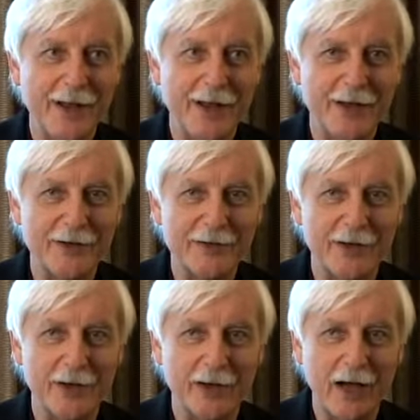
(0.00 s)
And
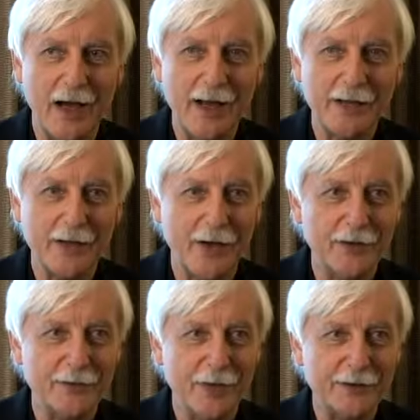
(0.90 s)
I kind
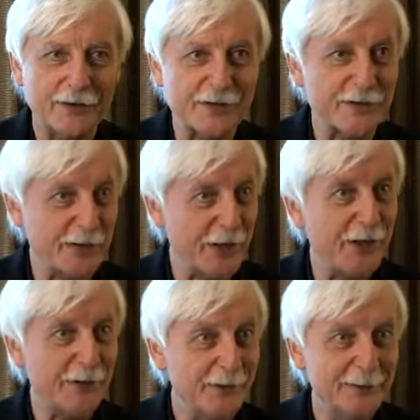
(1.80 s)
of like to sing
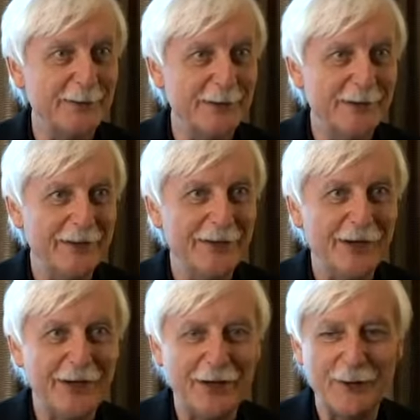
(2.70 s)
it.
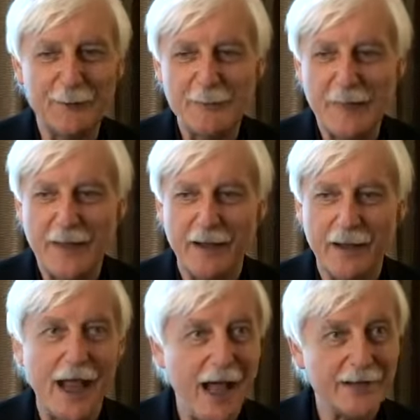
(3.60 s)

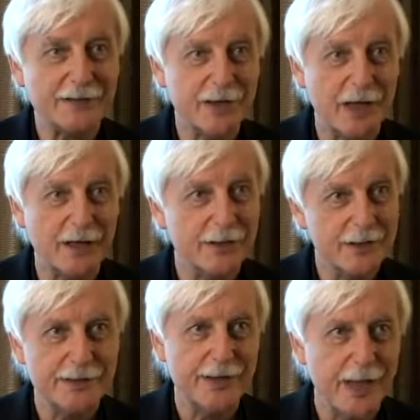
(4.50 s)

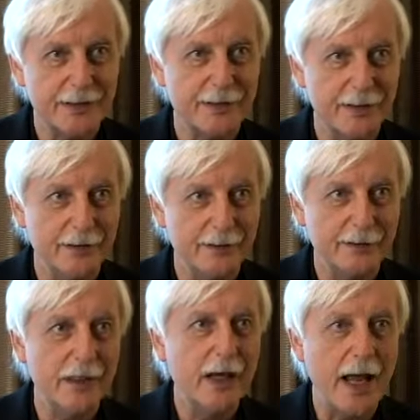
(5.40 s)
Astaxanthin.
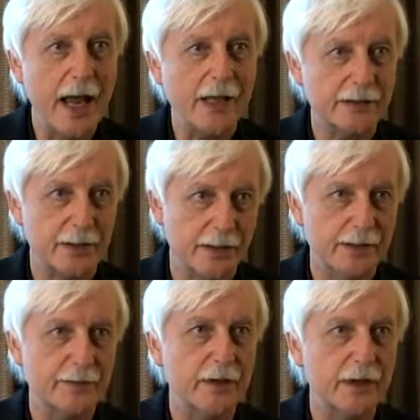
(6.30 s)
Asta
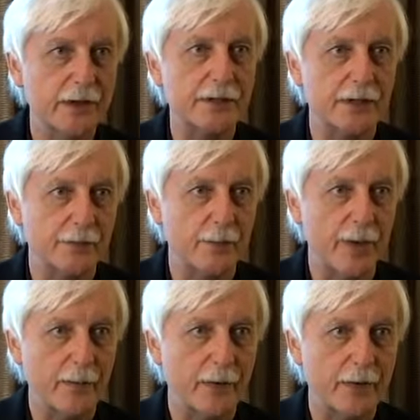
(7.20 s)
is very easy to
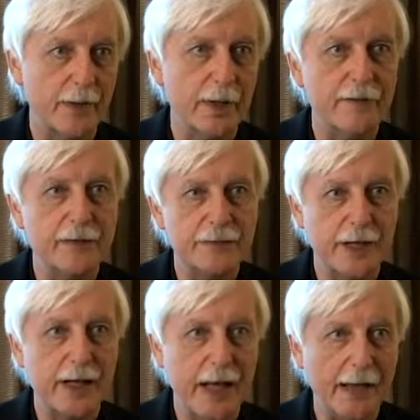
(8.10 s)
remember. If you
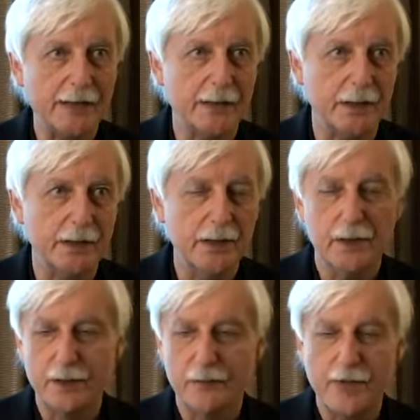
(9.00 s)
say Asta,
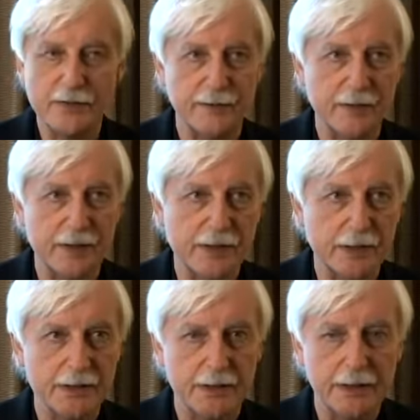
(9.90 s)
the rest of it is
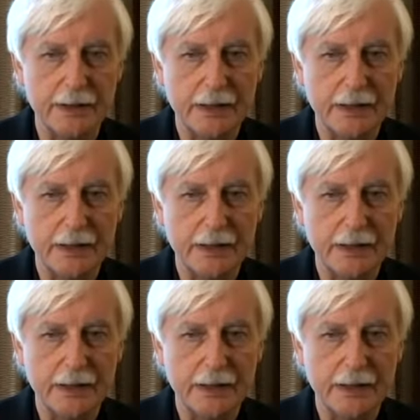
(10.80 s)
easy.